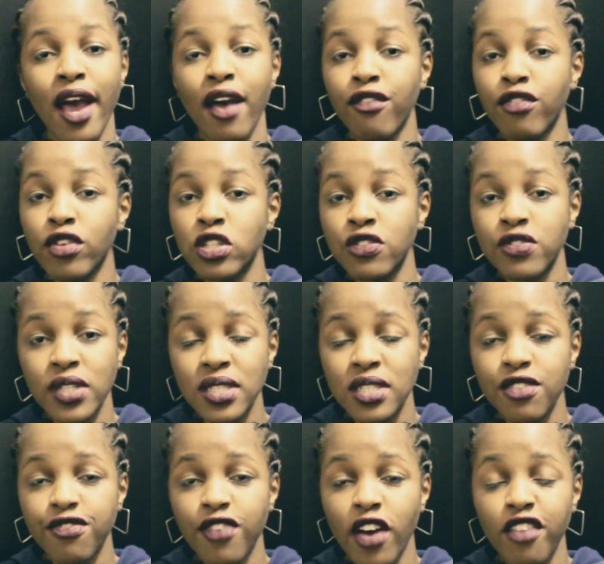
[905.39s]
average of
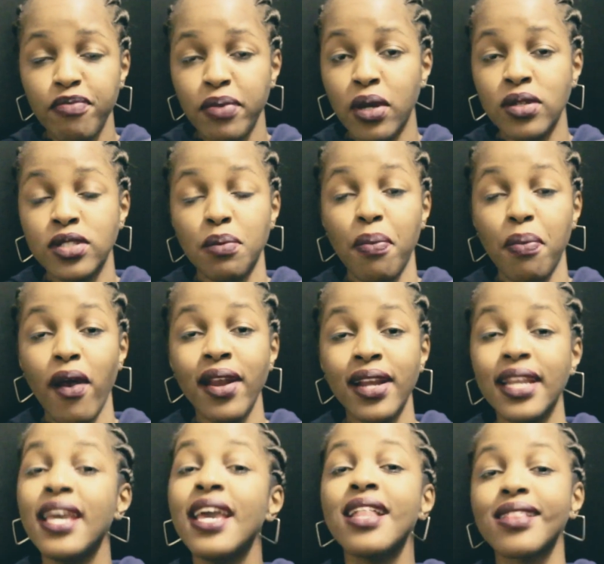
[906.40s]
65 because
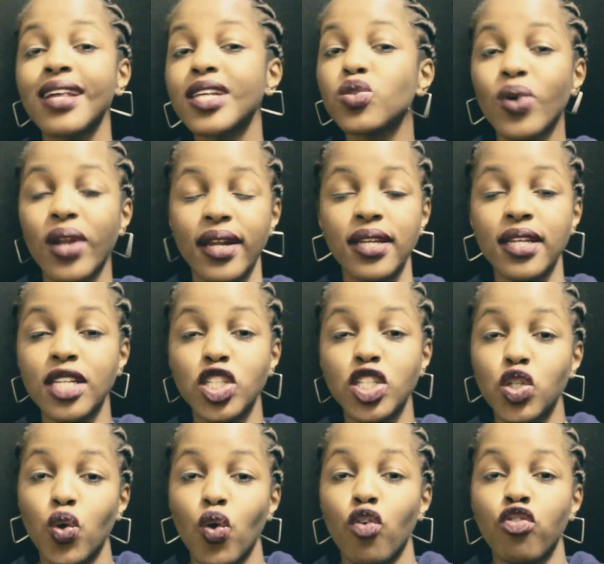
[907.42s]
apparently that's what I needed
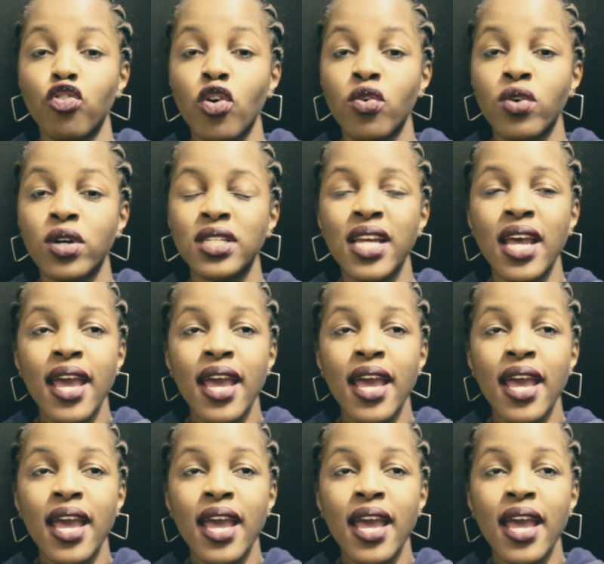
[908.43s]
to go forward.